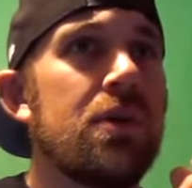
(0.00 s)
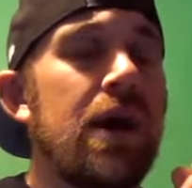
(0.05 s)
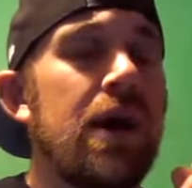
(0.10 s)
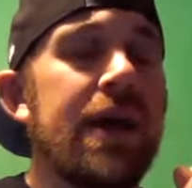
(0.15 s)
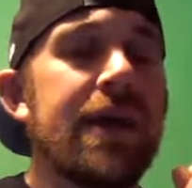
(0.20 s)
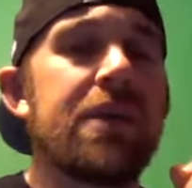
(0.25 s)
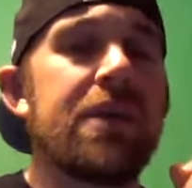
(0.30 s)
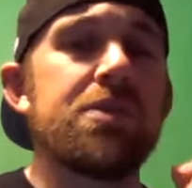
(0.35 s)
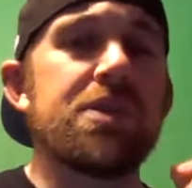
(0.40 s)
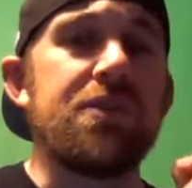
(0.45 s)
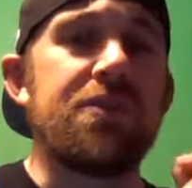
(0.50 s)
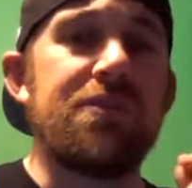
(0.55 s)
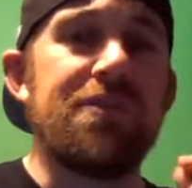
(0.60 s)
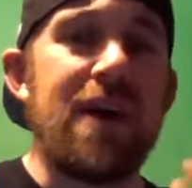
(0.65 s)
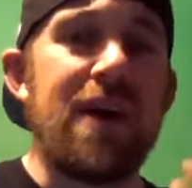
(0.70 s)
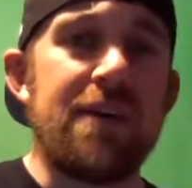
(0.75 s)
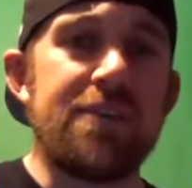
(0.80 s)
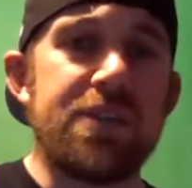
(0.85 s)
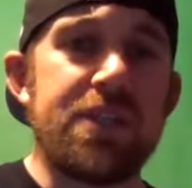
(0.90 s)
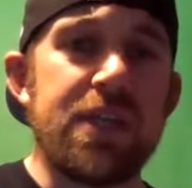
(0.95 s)
I think it was a
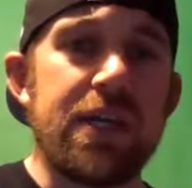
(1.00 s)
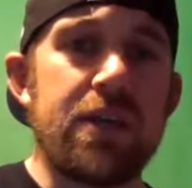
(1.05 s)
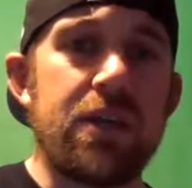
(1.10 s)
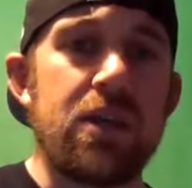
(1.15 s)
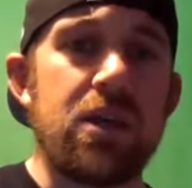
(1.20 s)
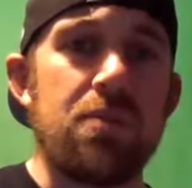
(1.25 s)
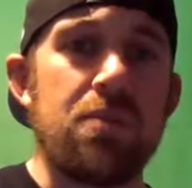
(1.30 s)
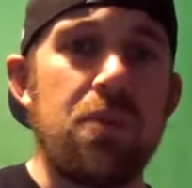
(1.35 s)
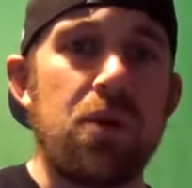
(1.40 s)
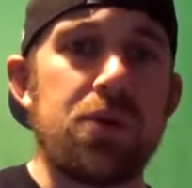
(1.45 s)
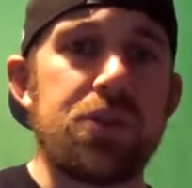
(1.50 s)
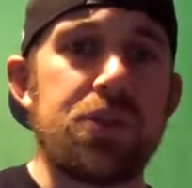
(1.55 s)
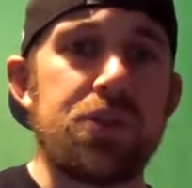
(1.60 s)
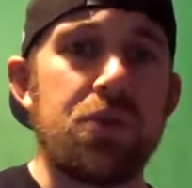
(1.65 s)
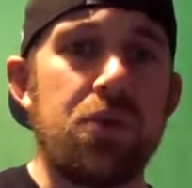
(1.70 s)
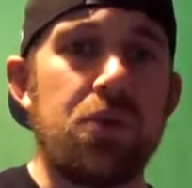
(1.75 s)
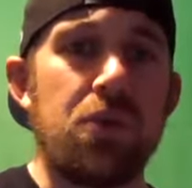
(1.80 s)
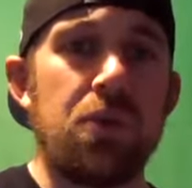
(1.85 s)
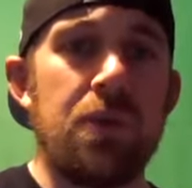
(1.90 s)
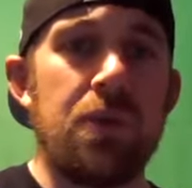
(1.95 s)
five second
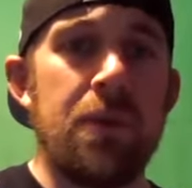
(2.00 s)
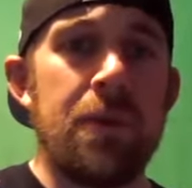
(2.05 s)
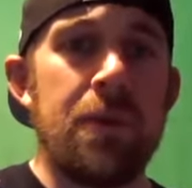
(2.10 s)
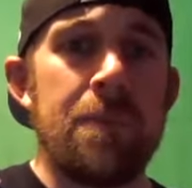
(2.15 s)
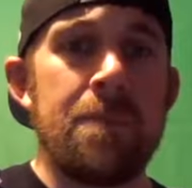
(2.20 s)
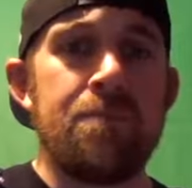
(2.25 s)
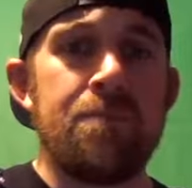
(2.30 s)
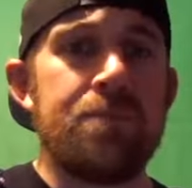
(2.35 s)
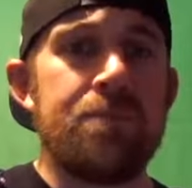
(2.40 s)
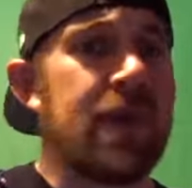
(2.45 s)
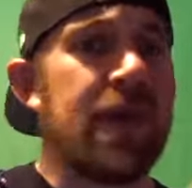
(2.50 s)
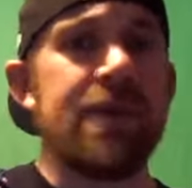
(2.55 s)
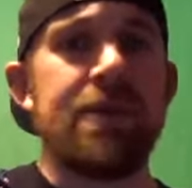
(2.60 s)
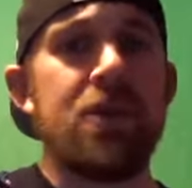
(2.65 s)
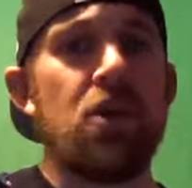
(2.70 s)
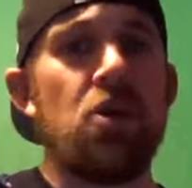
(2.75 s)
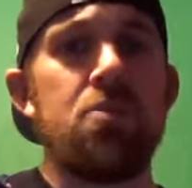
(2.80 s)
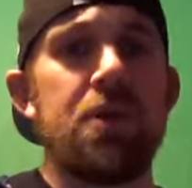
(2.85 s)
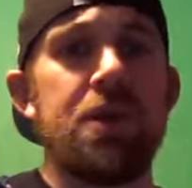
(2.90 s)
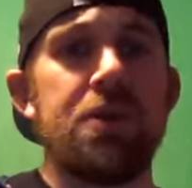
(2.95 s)
commercial that
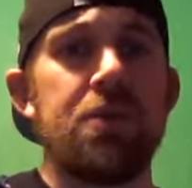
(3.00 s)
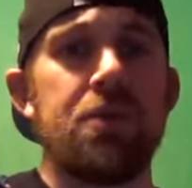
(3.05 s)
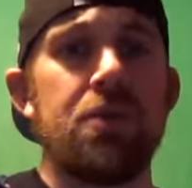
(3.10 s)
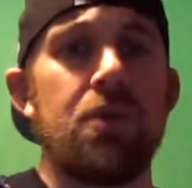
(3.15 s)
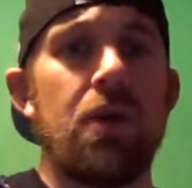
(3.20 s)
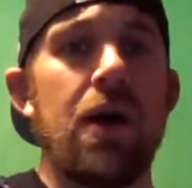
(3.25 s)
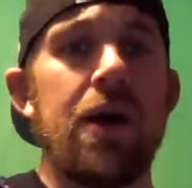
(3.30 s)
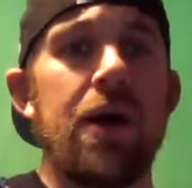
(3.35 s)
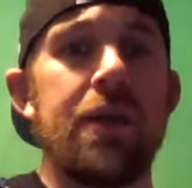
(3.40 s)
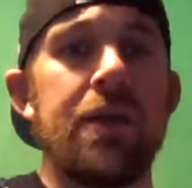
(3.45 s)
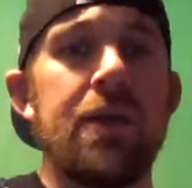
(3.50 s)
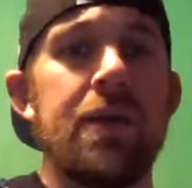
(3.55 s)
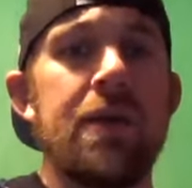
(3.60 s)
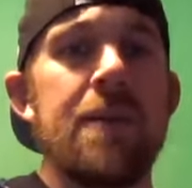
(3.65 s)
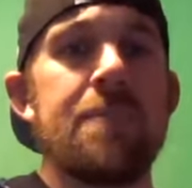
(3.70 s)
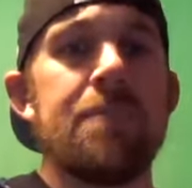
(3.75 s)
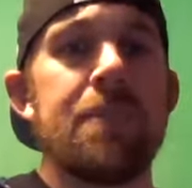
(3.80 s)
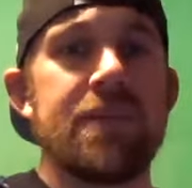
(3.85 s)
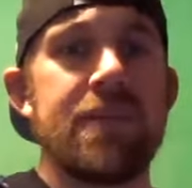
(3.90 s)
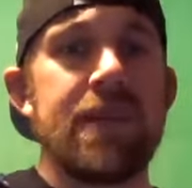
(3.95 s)
nobody would run,
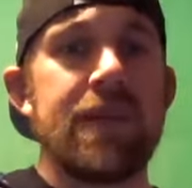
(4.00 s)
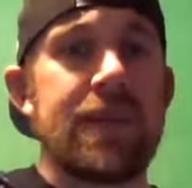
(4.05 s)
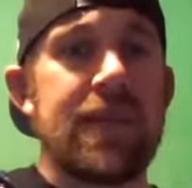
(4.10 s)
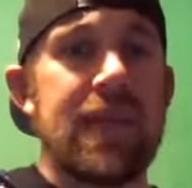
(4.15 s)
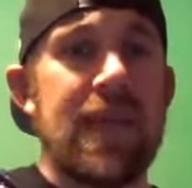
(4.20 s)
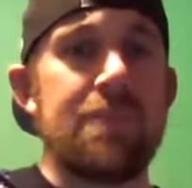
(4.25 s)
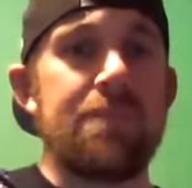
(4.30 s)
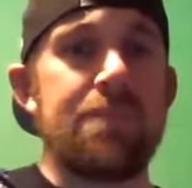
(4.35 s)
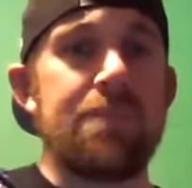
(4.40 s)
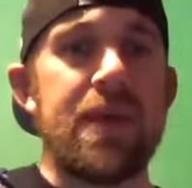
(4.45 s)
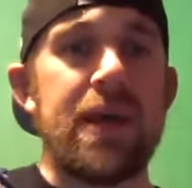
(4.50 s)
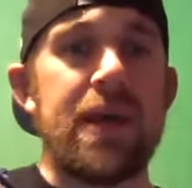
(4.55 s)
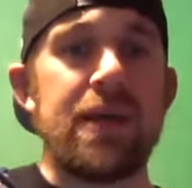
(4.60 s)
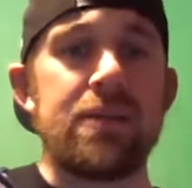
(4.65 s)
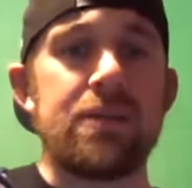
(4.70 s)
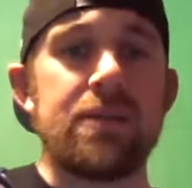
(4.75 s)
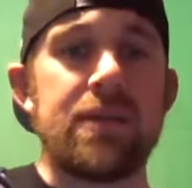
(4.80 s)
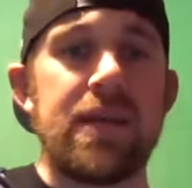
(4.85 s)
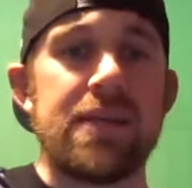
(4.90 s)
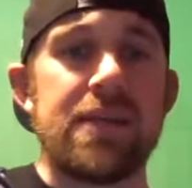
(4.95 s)
but they kept that,
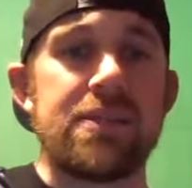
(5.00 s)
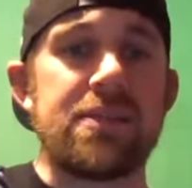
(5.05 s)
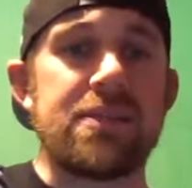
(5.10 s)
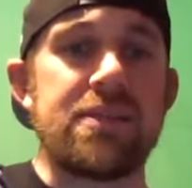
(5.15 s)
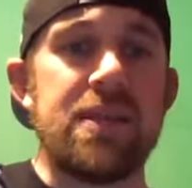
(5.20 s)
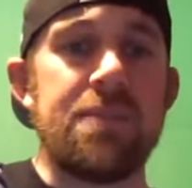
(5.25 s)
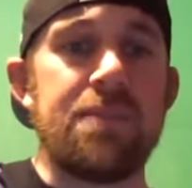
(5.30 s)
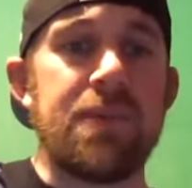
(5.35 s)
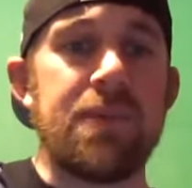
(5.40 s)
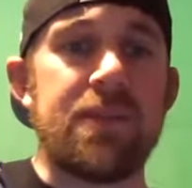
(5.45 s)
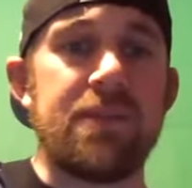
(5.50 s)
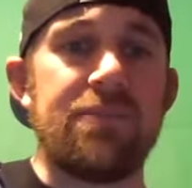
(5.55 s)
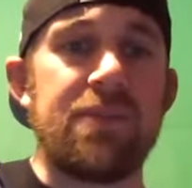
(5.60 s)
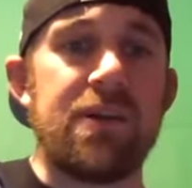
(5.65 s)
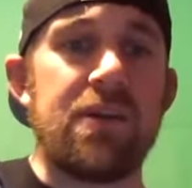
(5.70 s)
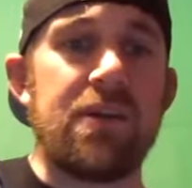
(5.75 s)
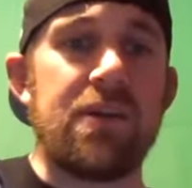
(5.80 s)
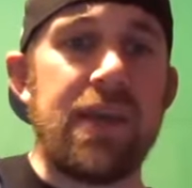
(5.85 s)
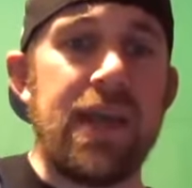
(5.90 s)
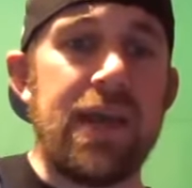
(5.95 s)
that snip at the
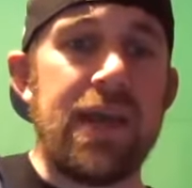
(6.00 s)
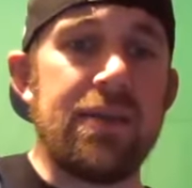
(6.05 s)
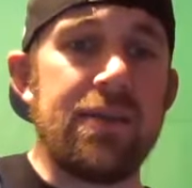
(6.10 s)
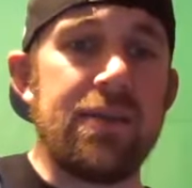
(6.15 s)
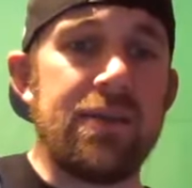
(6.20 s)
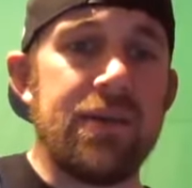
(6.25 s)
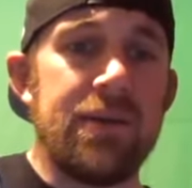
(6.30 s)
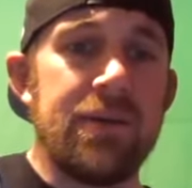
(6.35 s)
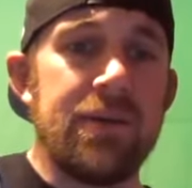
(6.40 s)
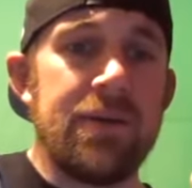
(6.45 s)
very end.